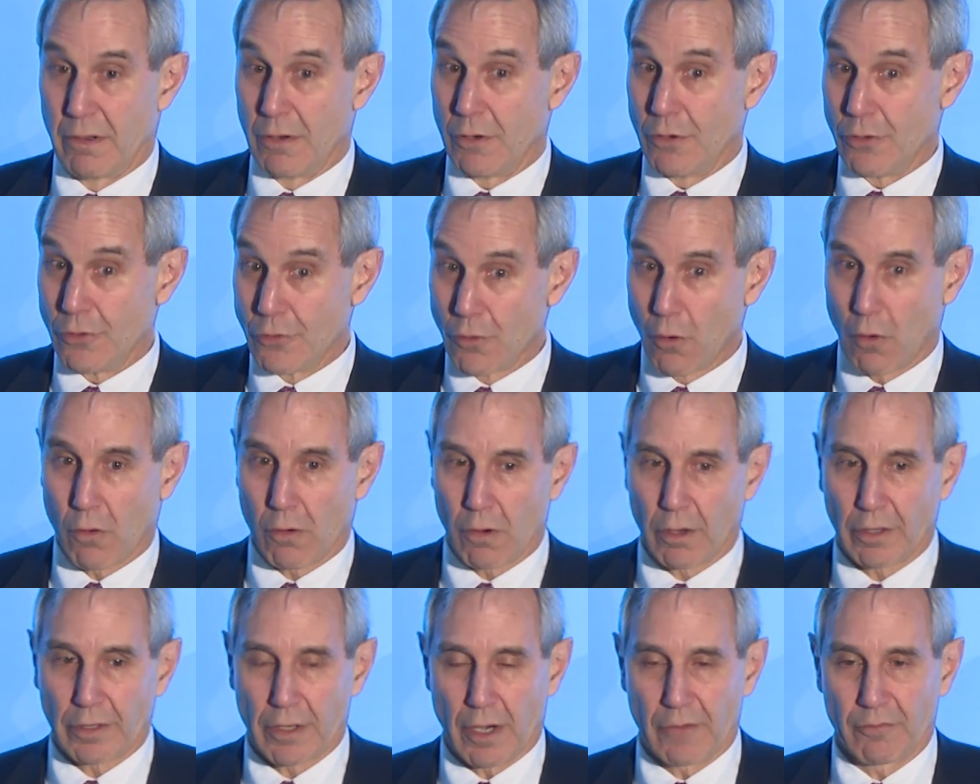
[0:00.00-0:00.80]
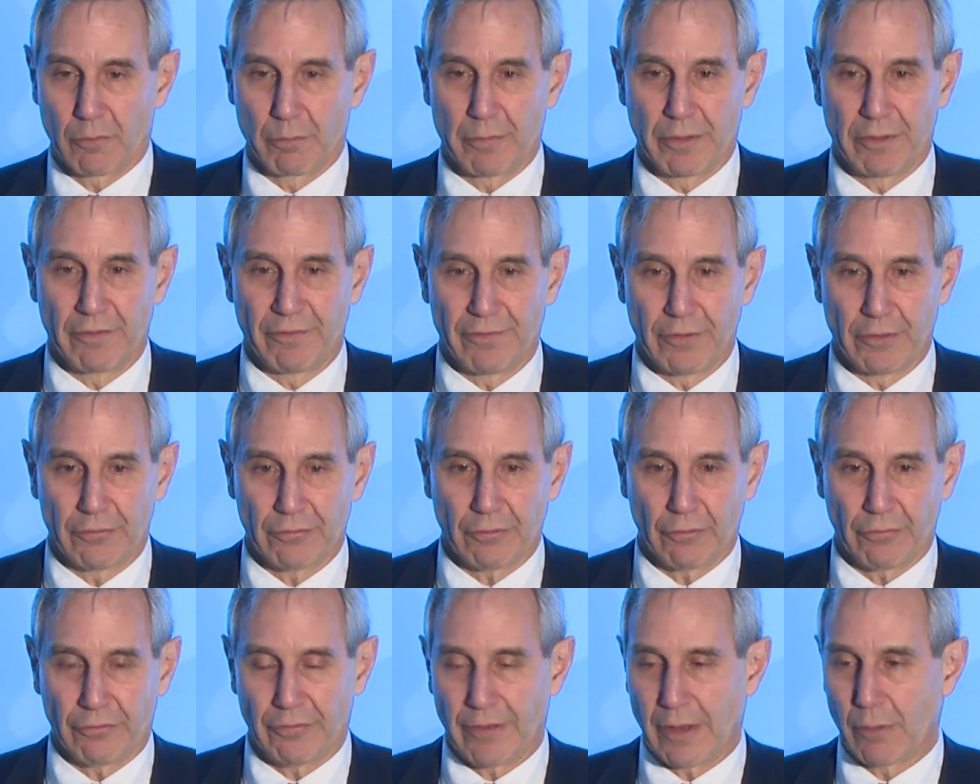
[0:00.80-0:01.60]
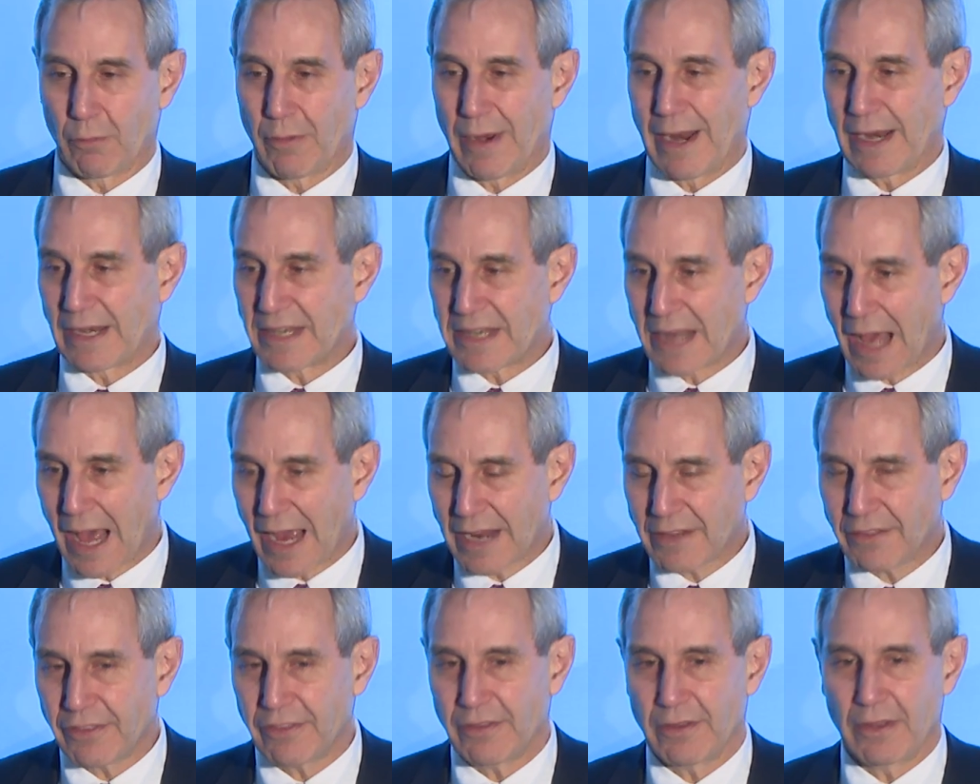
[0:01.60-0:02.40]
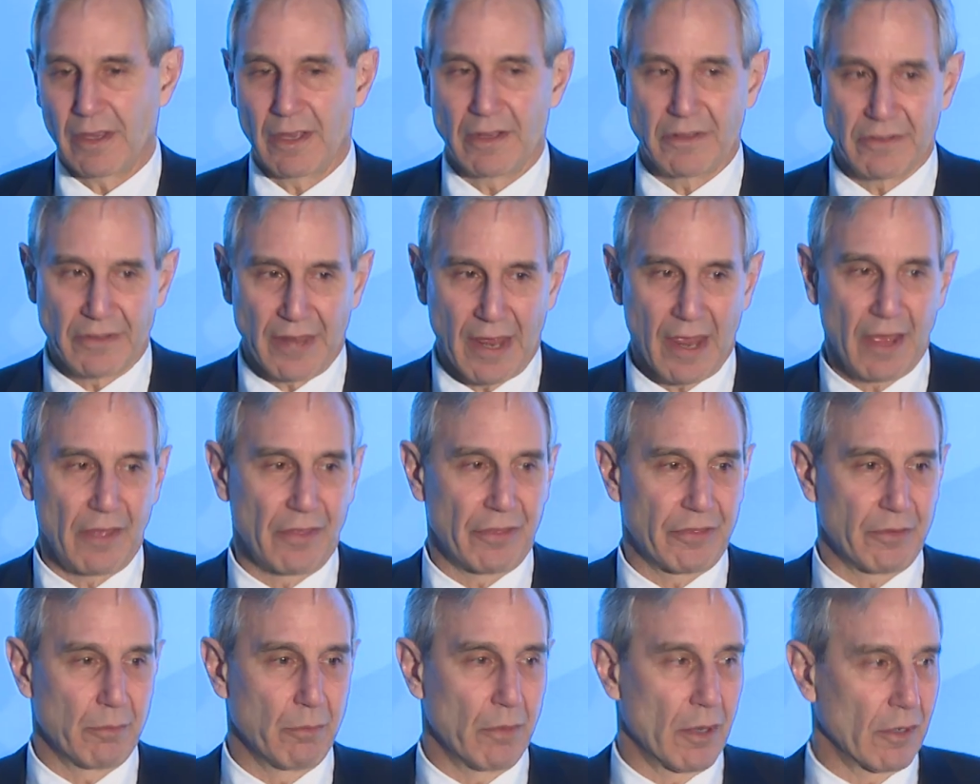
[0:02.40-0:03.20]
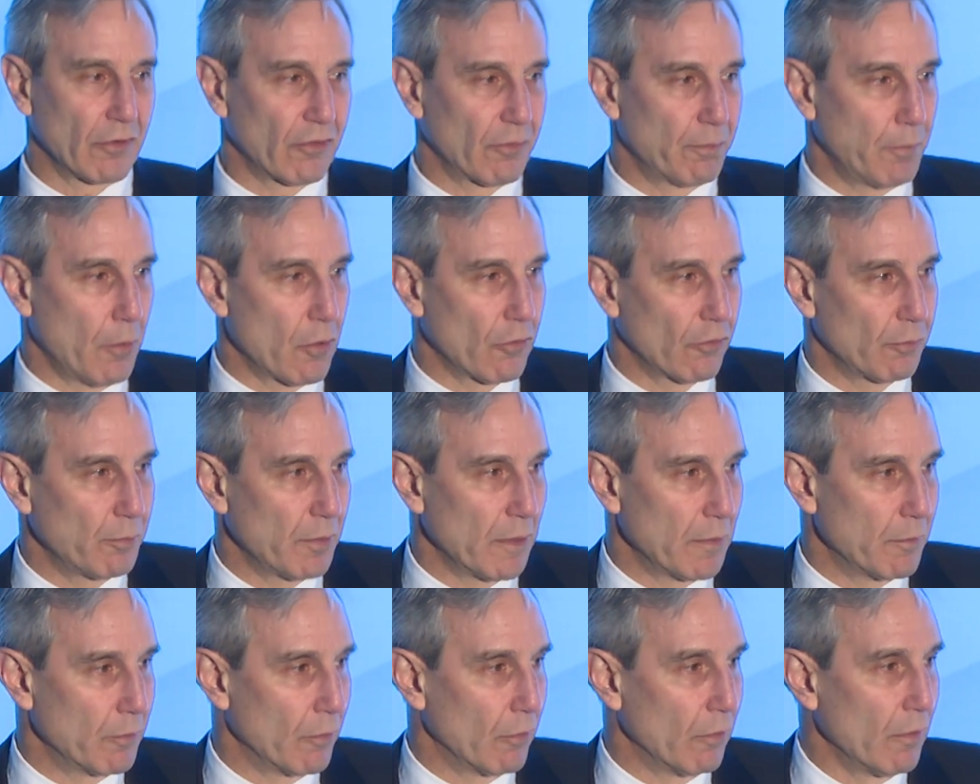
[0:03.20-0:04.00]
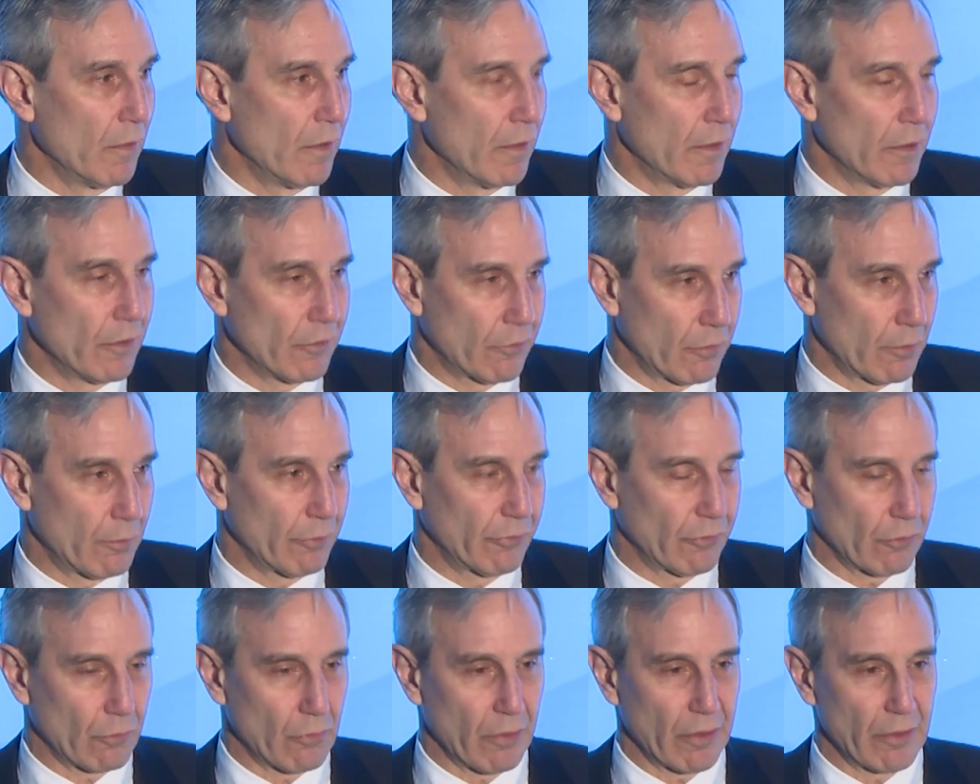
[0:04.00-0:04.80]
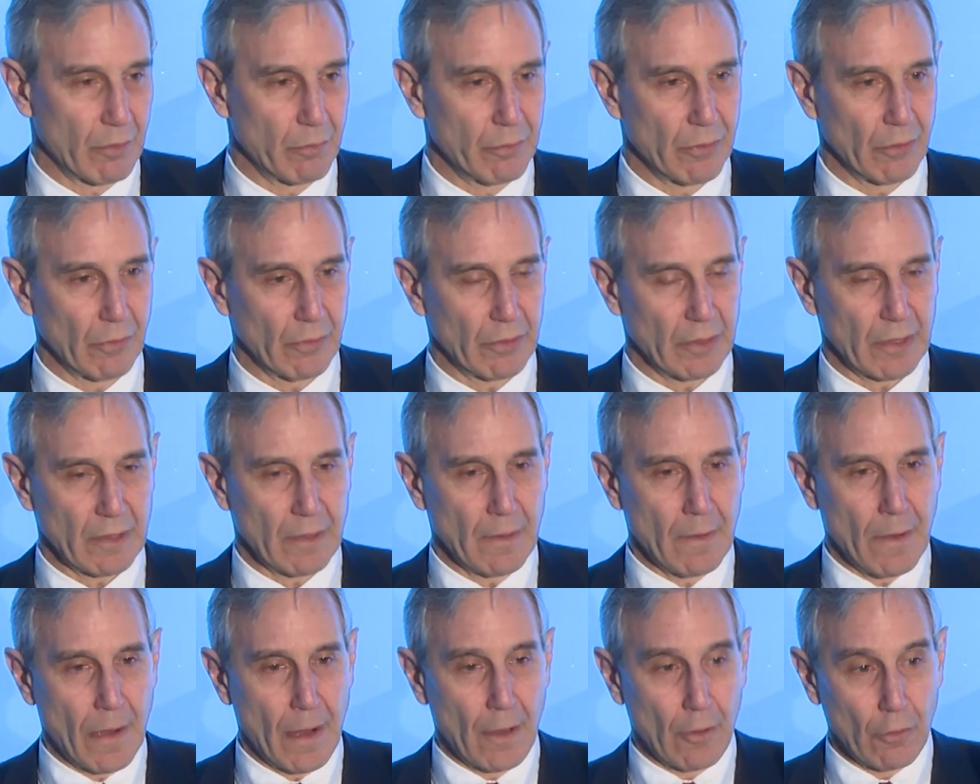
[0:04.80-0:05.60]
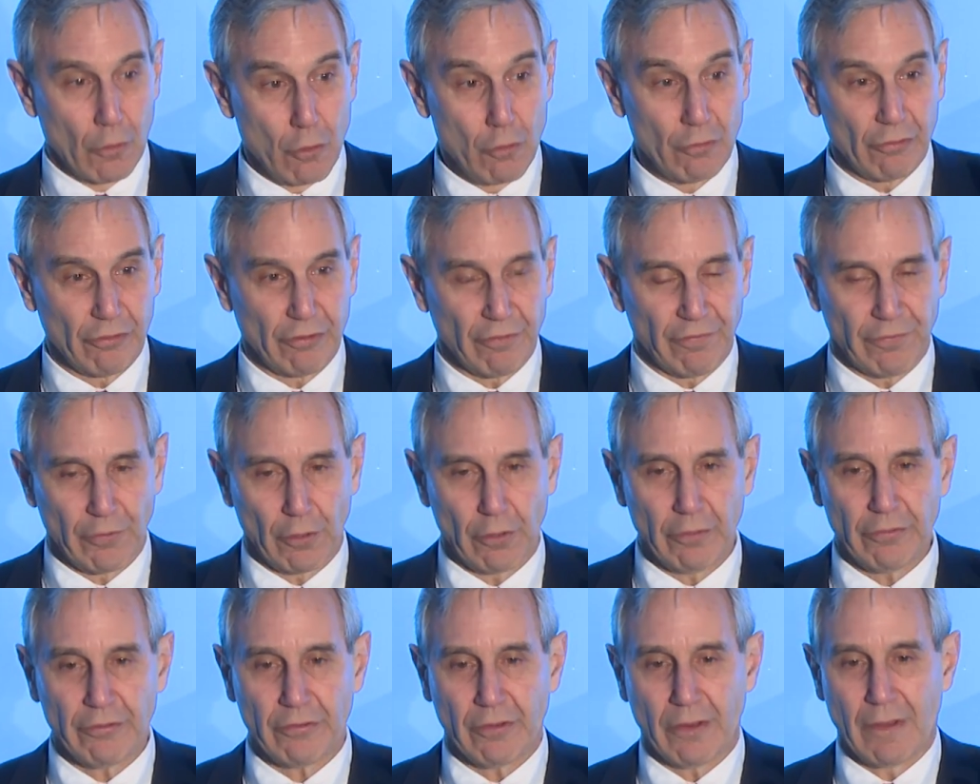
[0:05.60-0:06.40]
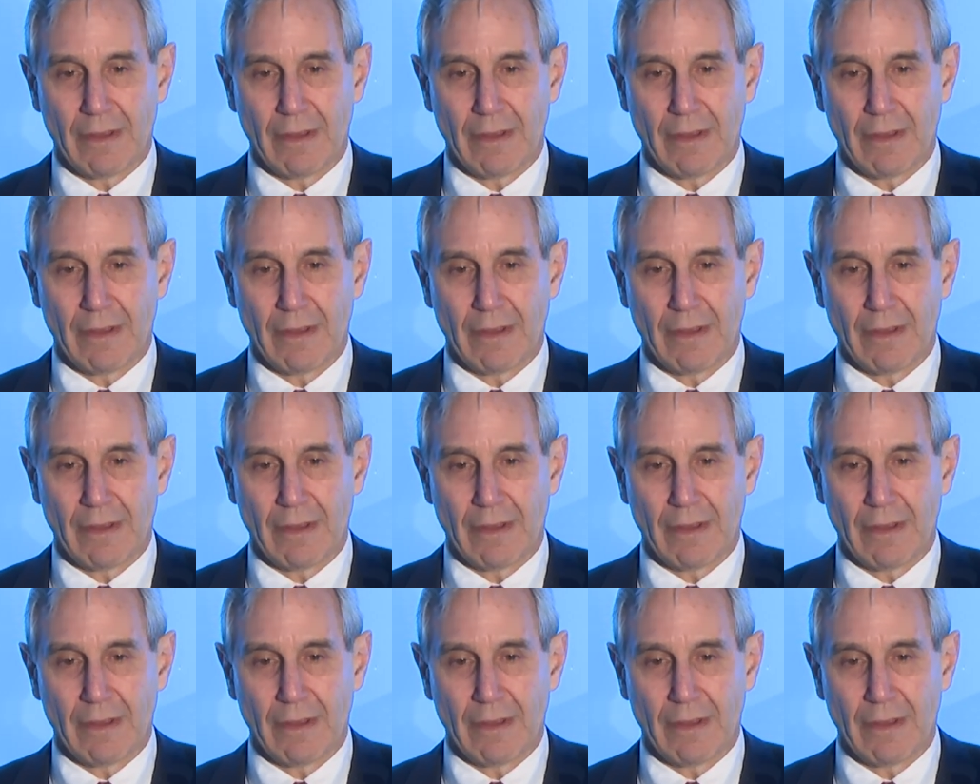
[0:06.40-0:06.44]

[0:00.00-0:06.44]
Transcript: nor are government officials. They rank ninth and tenth among spokespeople in terms of credibility. Who's the first?